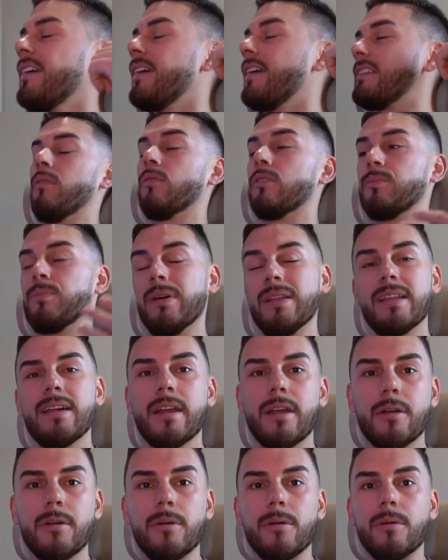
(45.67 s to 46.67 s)
It was
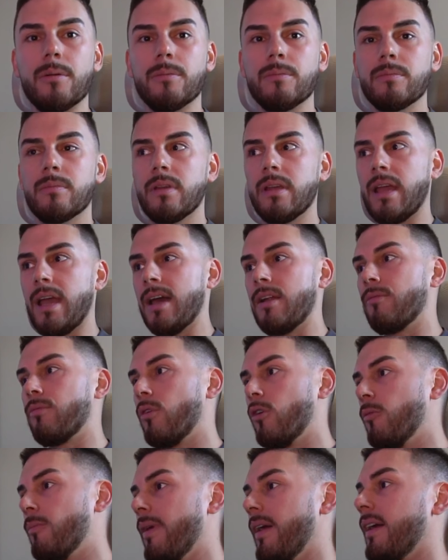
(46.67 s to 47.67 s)
political. It had
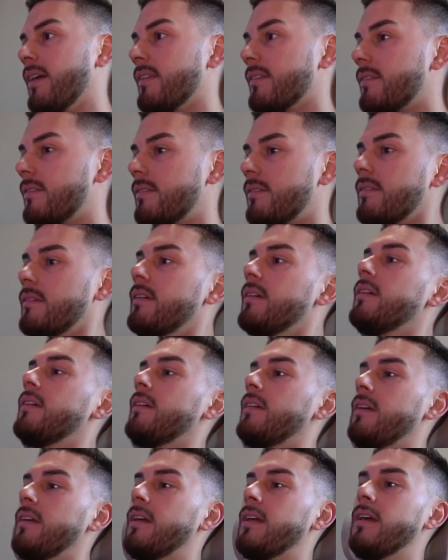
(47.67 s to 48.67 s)
romance.
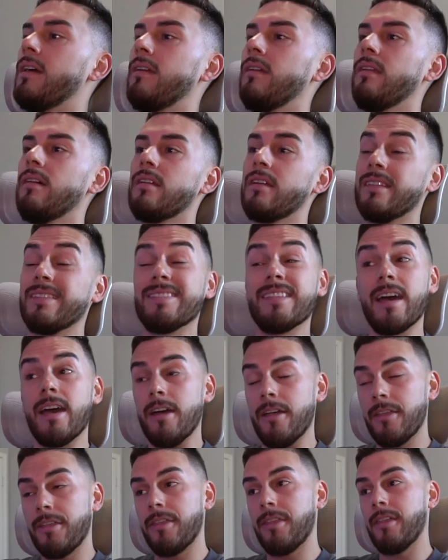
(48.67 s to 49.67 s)
It had a lot of
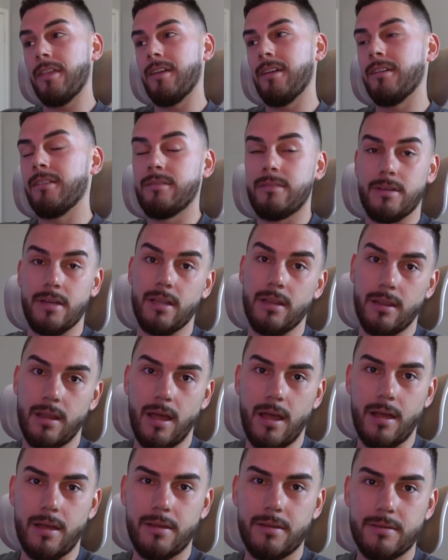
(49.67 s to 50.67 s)
death. A
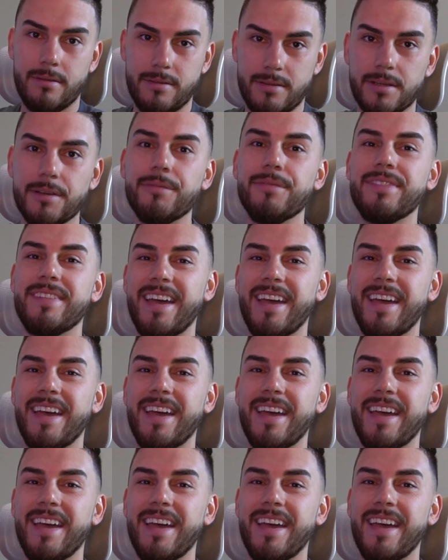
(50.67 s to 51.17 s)
lot of